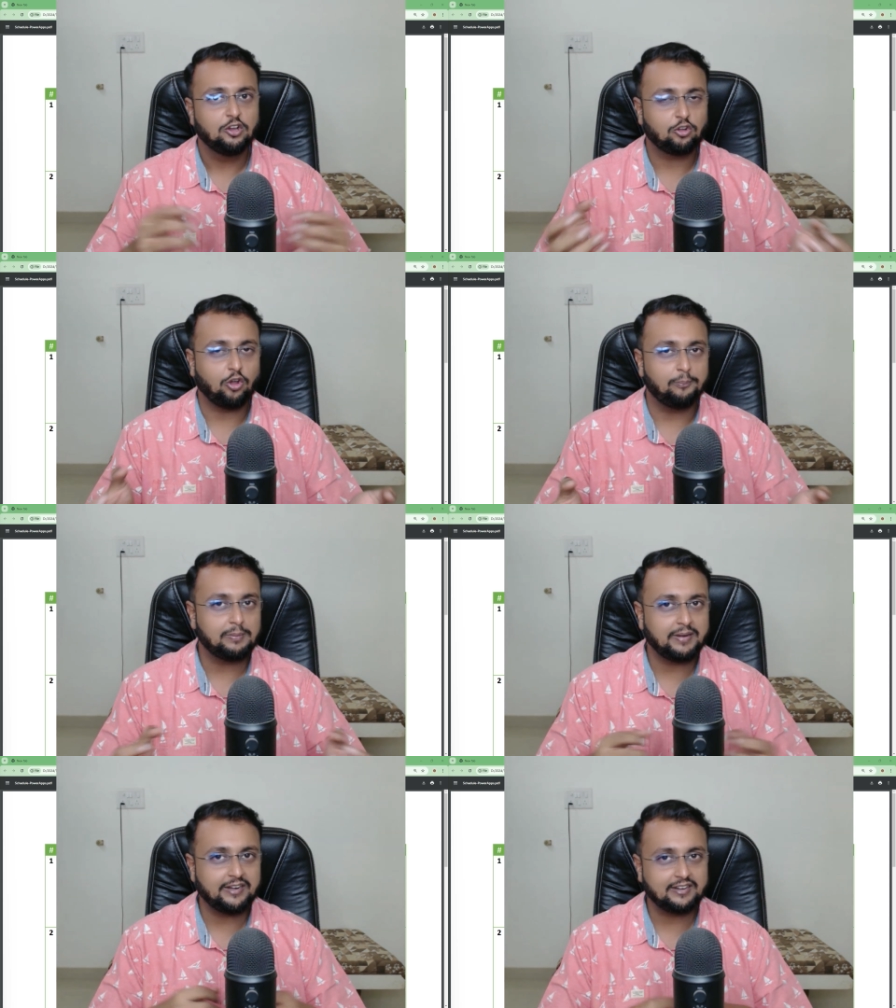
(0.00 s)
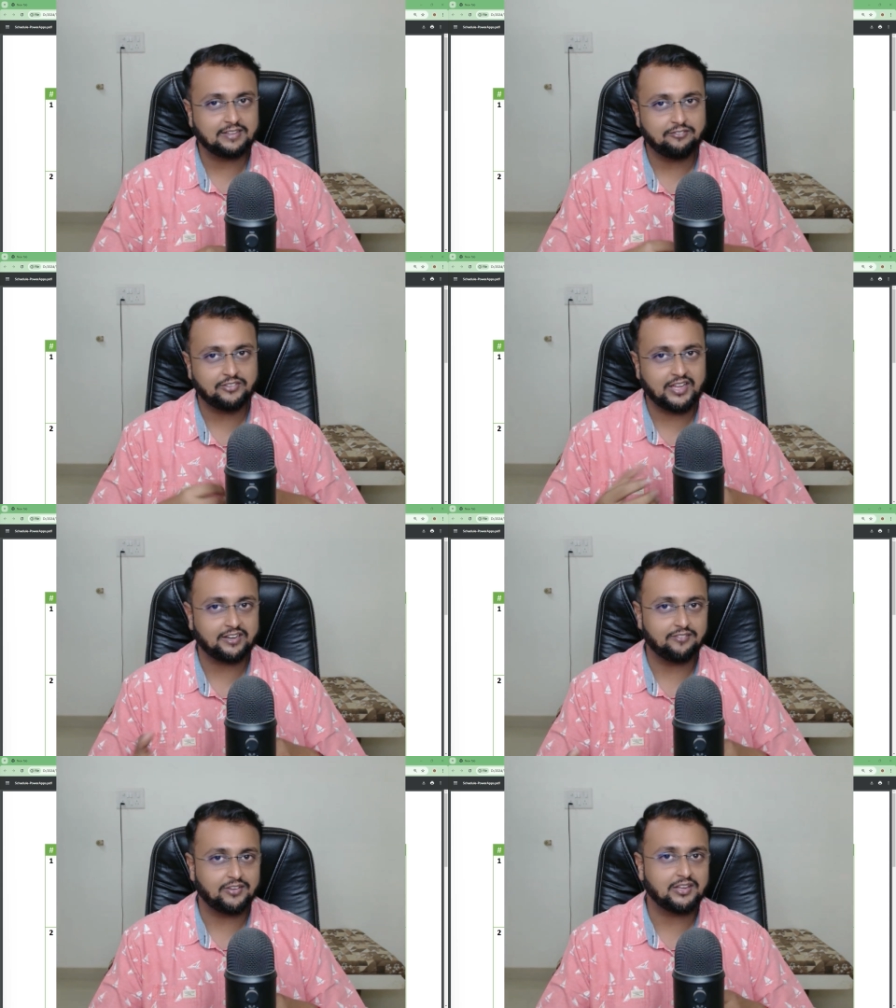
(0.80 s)
complementary thing we are
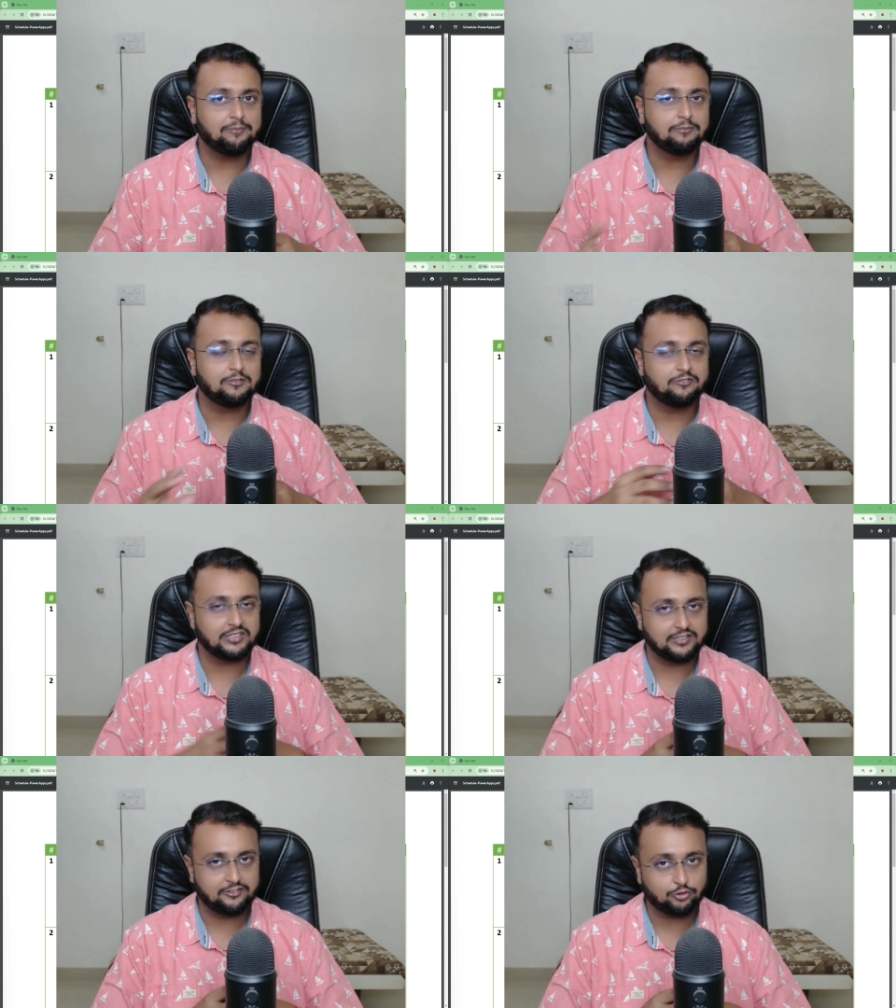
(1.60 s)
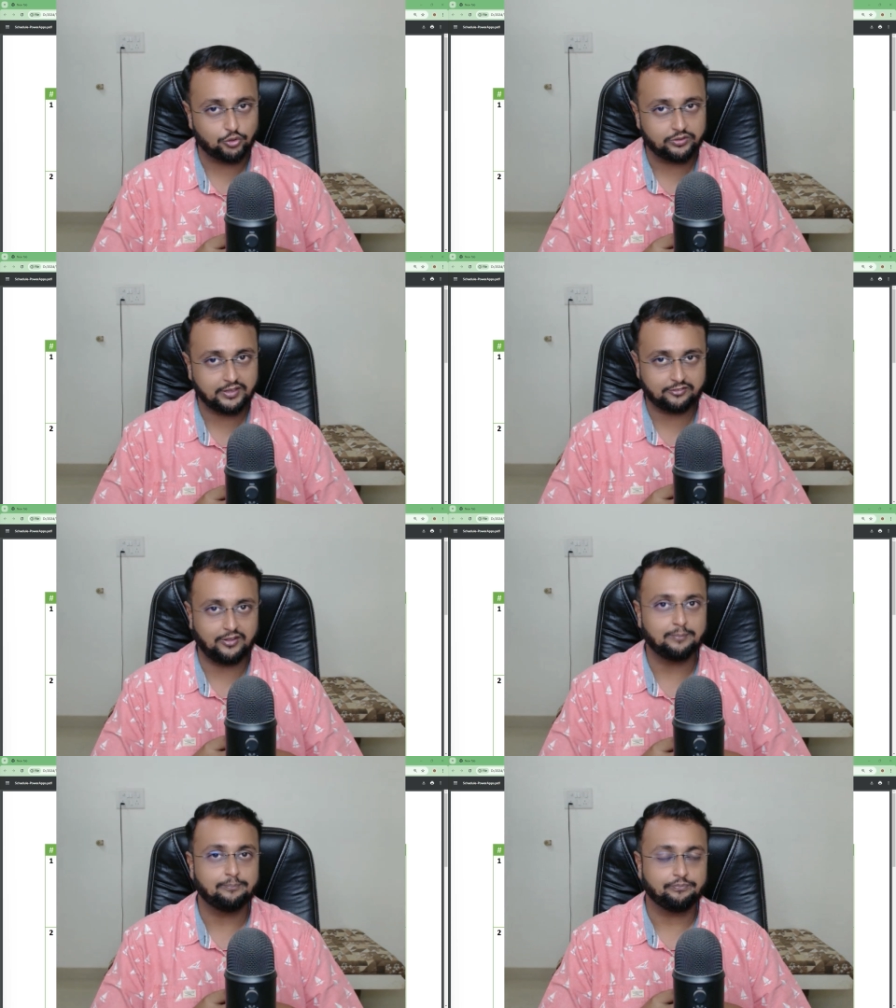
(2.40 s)
giving up with this course as
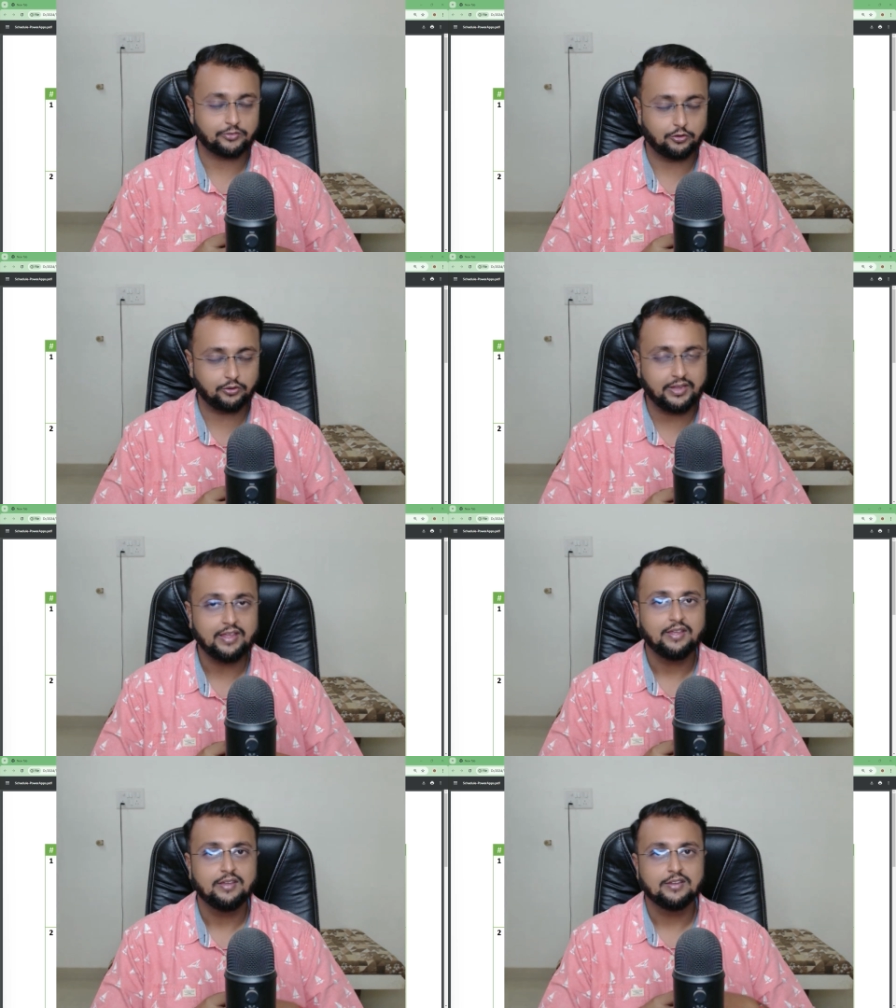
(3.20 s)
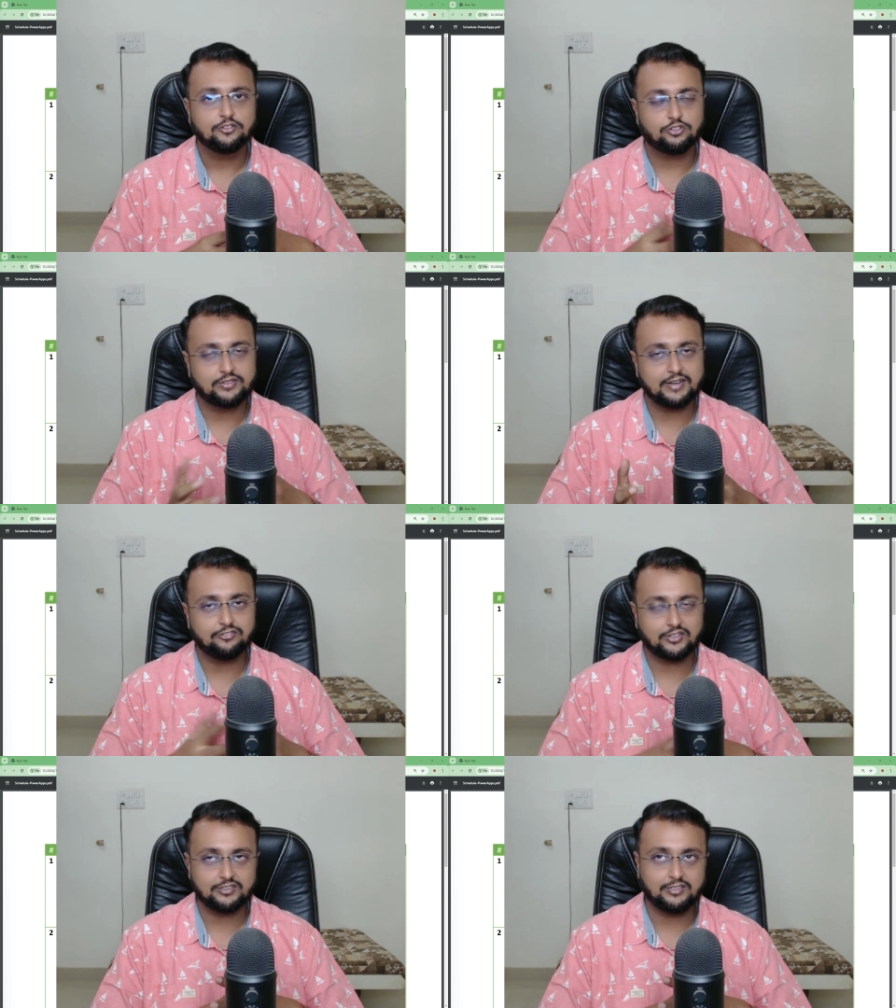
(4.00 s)
well okay so
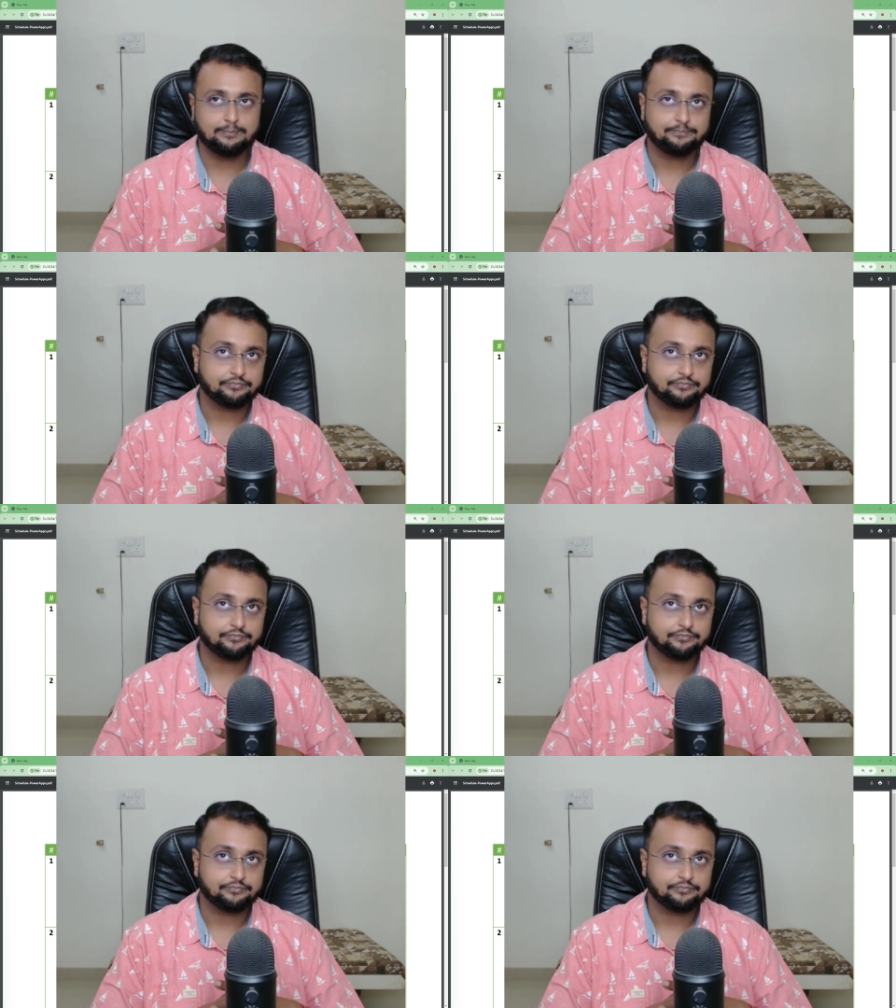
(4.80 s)
that's one thing